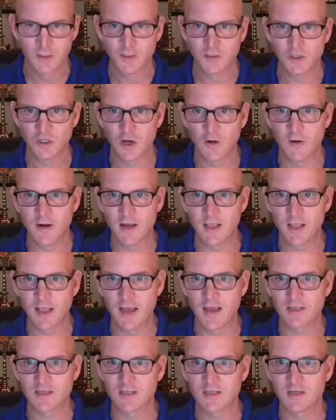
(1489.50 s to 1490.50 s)
Joe,
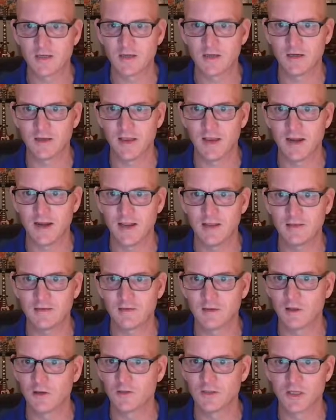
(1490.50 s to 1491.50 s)
any
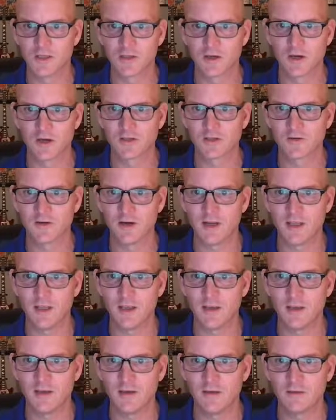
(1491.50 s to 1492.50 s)
closing thoughts or
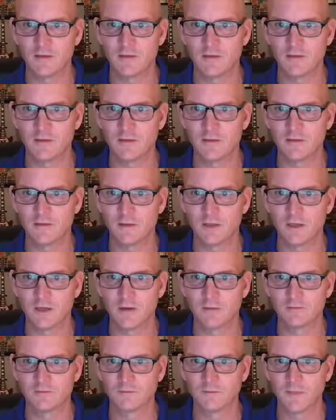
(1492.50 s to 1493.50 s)
any,
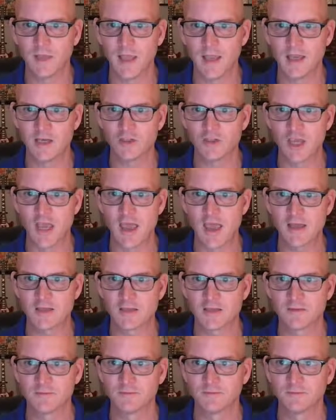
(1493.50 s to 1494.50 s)
hanging
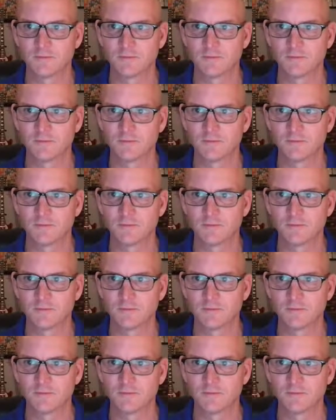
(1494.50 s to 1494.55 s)
chads?